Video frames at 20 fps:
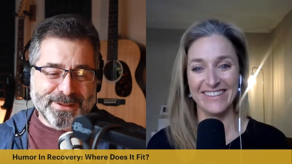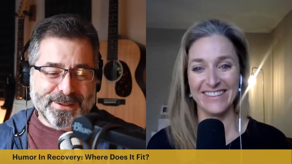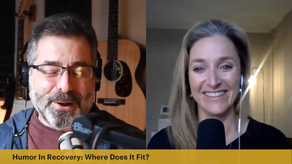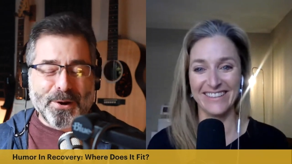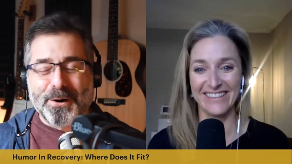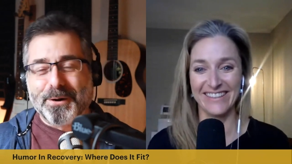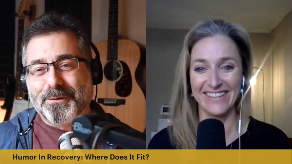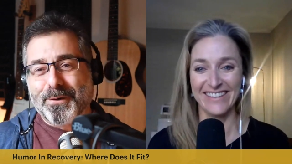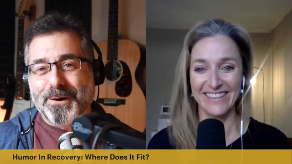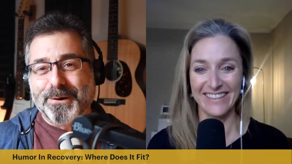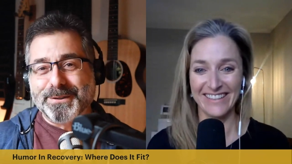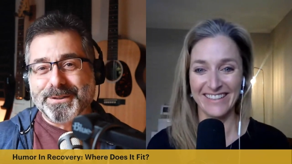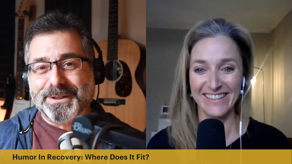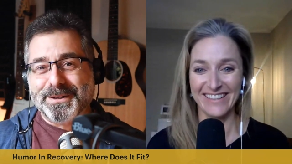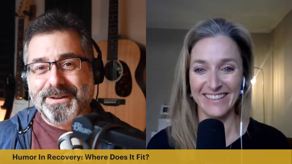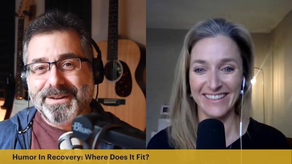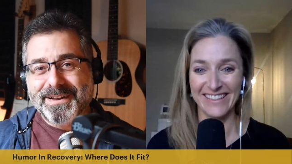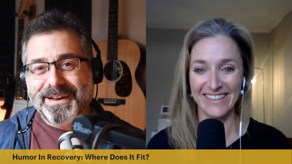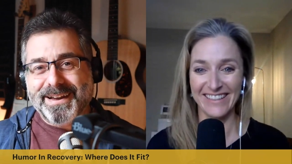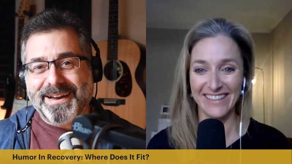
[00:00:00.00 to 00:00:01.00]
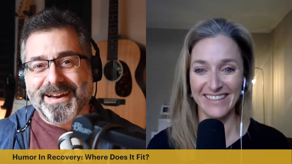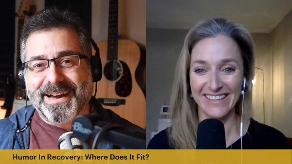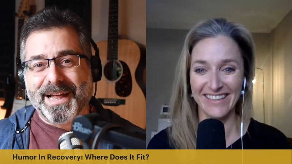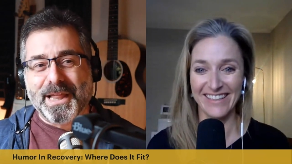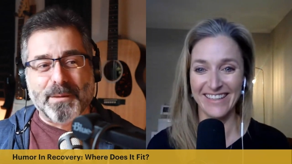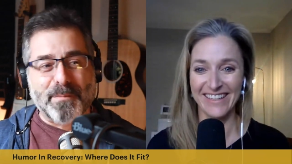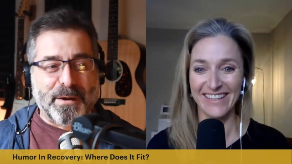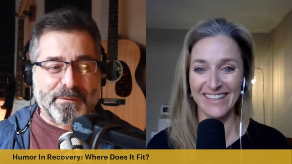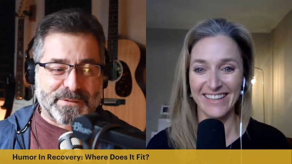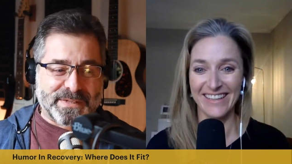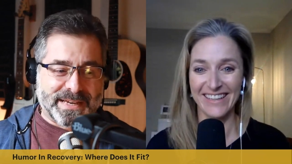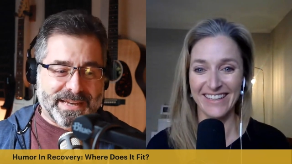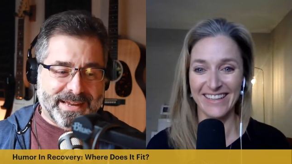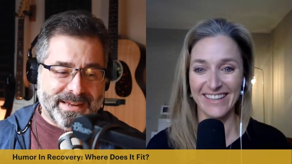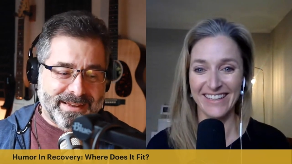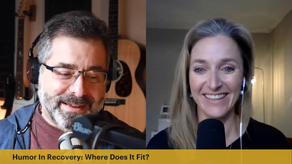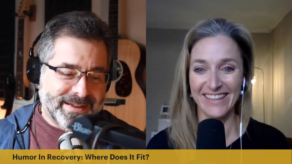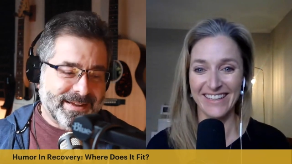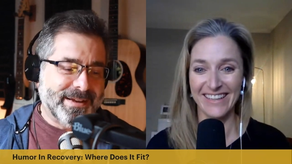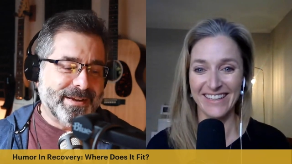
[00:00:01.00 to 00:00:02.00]
Speaker 1: Lauren Rosen,
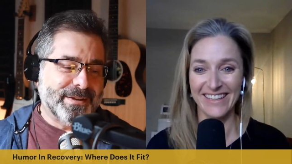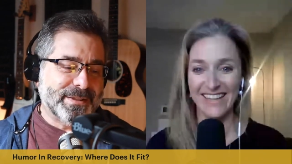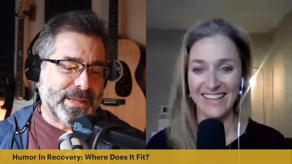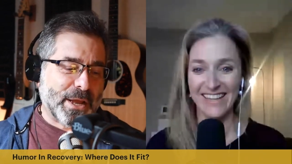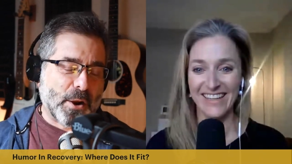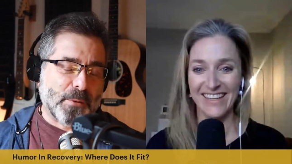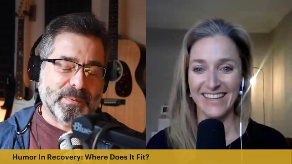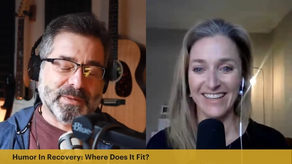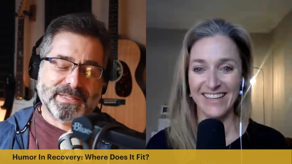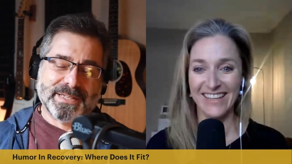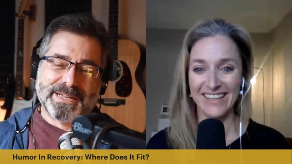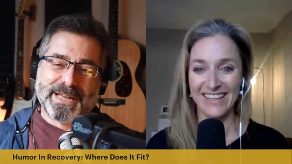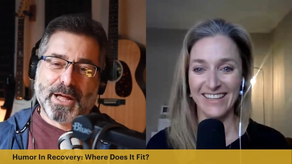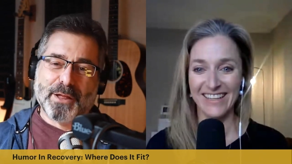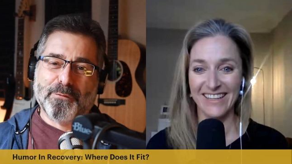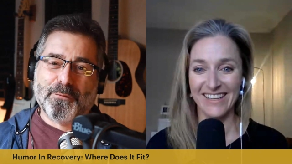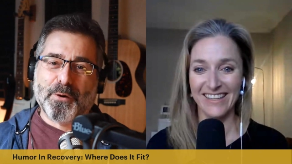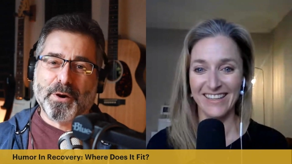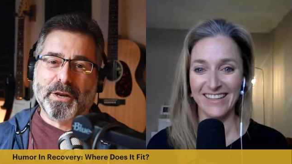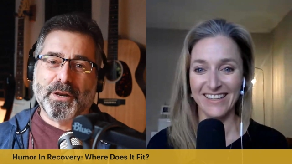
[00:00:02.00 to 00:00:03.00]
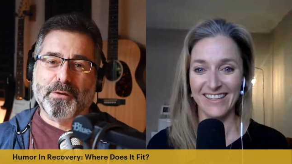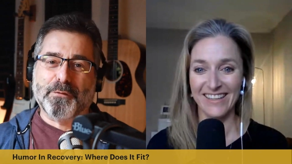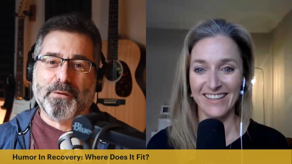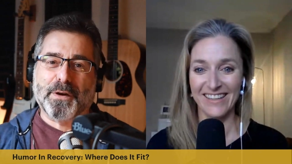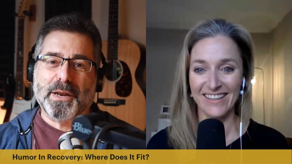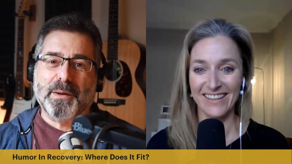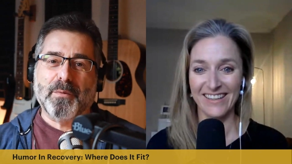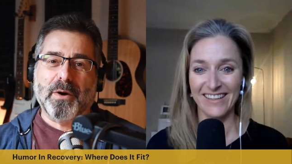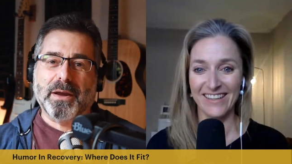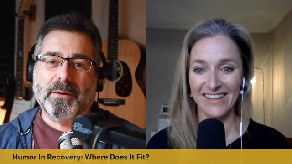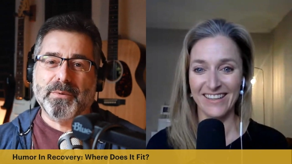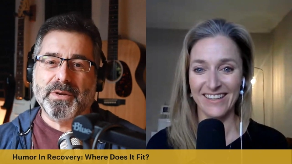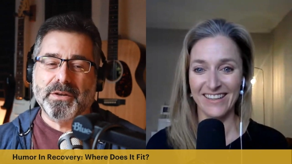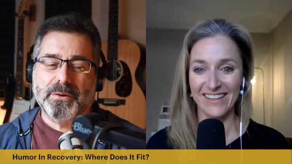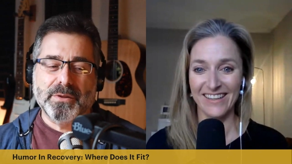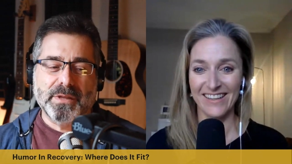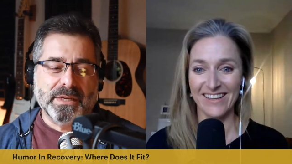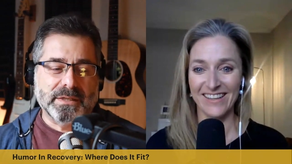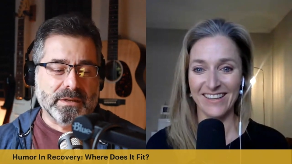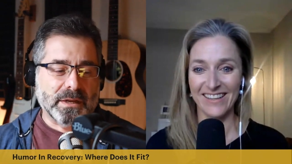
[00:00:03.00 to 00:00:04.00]
LMFT, therapist in California and a friend of mine. We
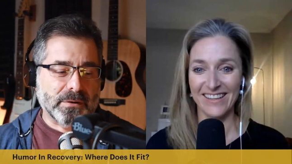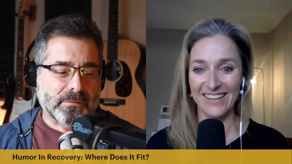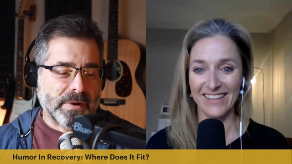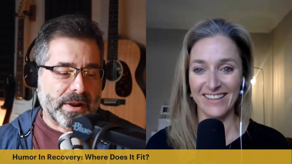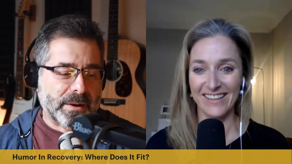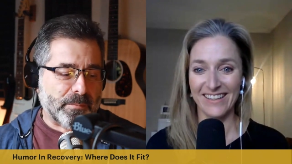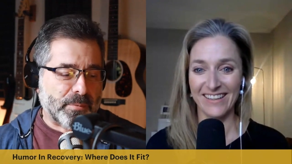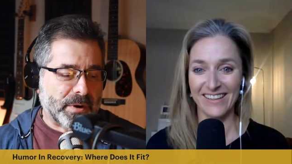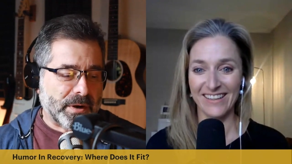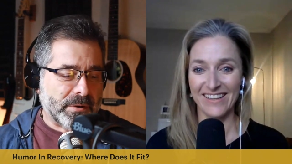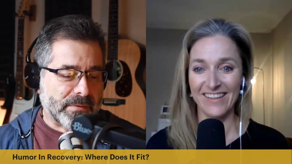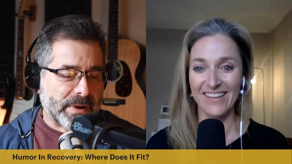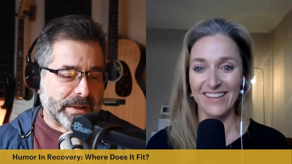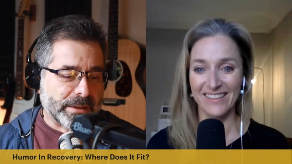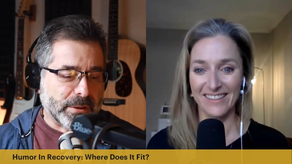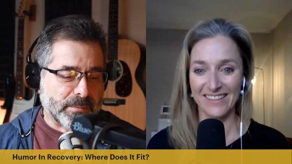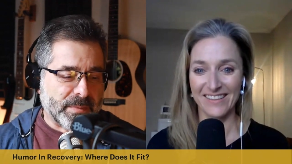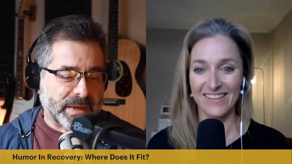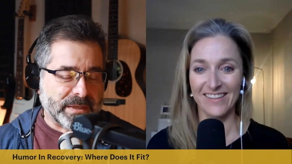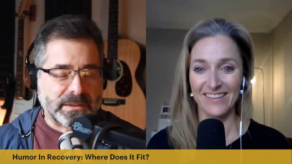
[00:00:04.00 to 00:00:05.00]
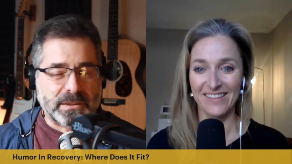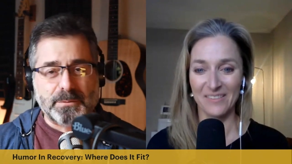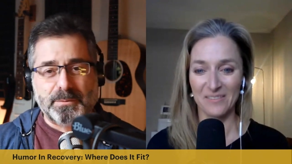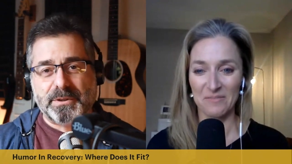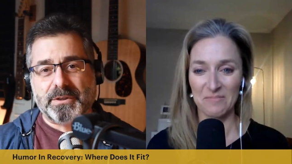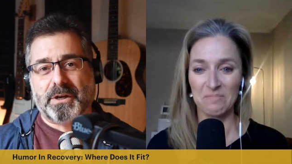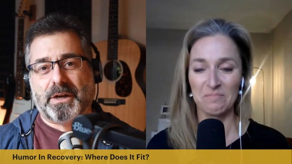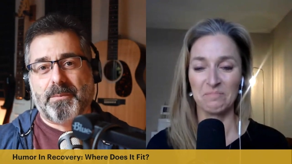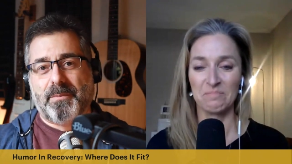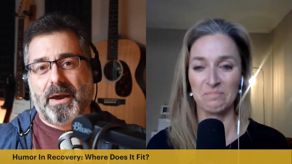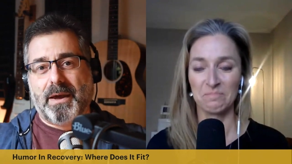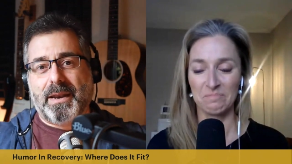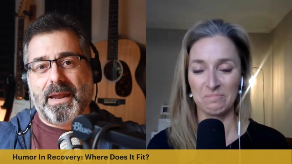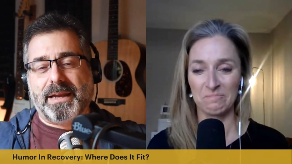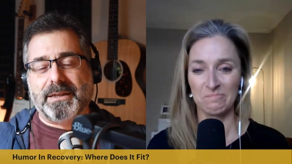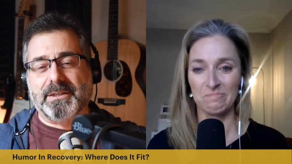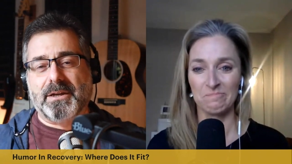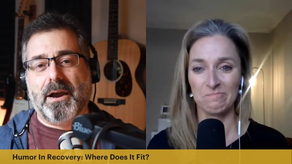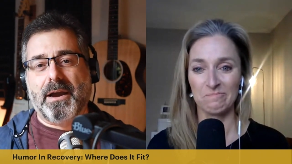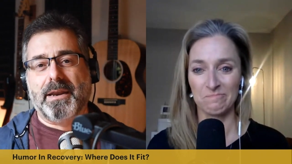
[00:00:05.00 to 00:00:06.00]
do these on a re pretty regular basis. We talk about
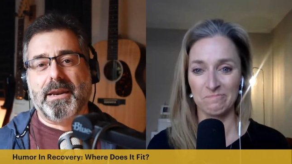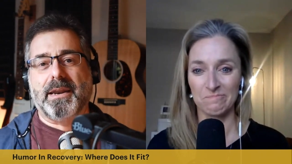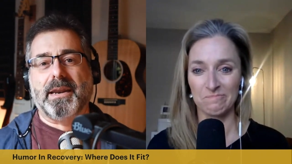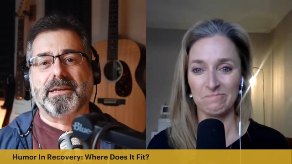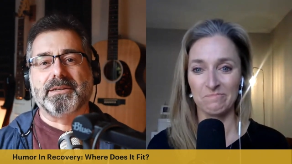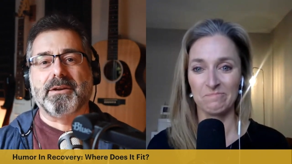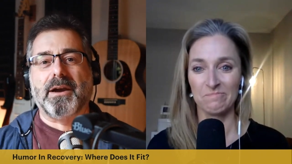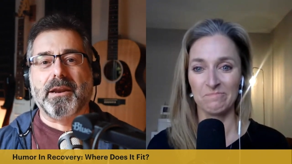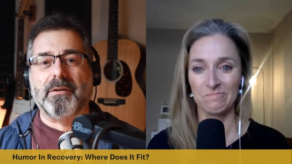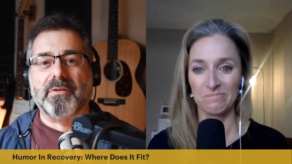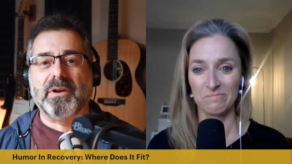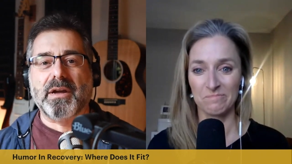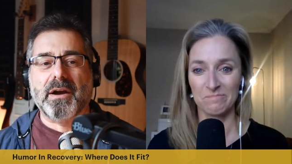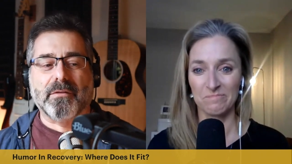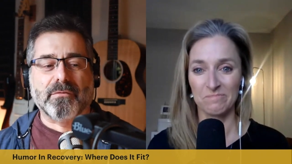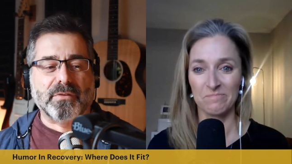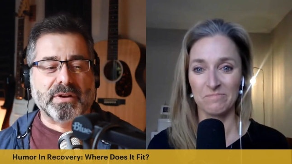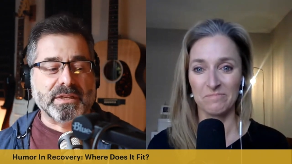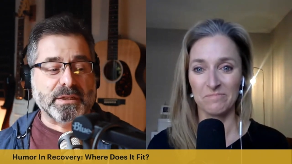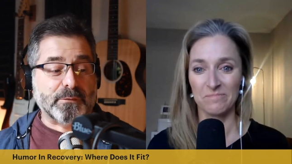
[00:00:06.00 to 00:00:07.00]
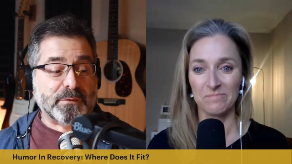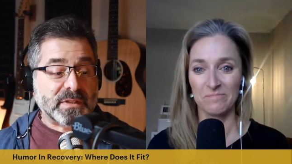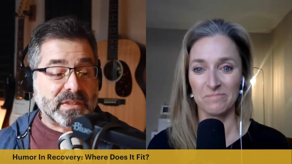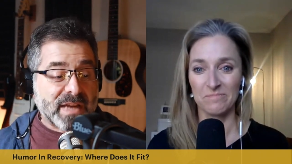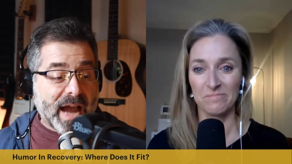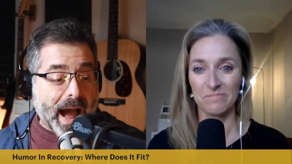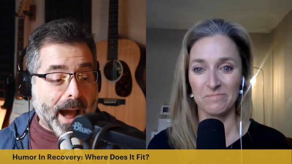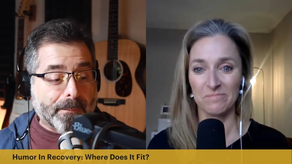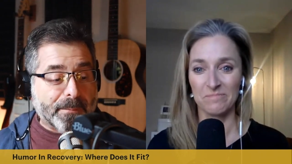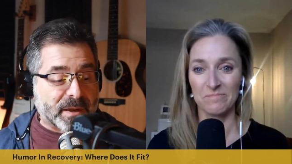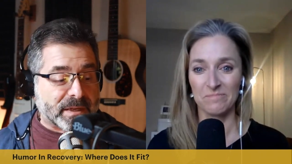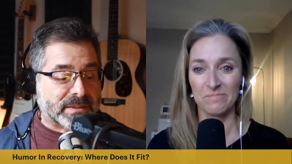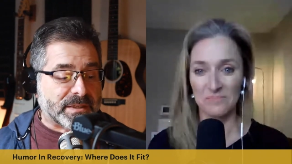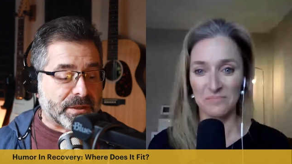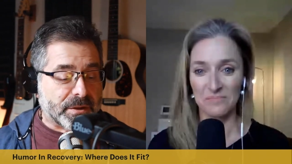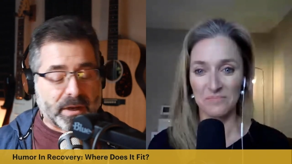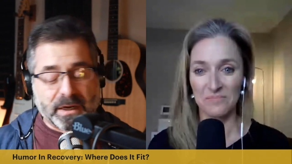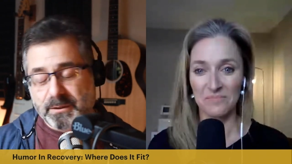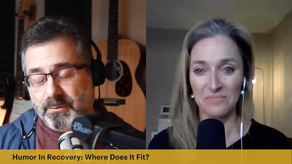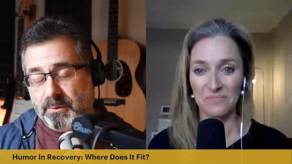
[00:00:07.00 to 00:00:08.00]
anxiety and anxiety recovery and different topics that you guys